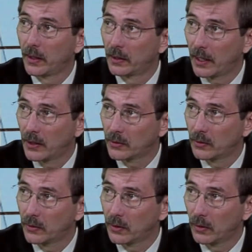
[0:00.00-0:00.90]

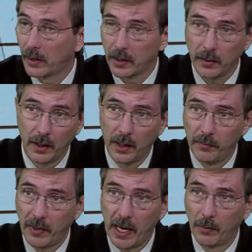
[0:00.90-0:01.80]
unconstitutional, like
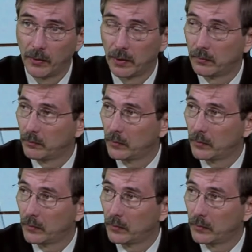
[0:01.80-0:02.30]
being able to,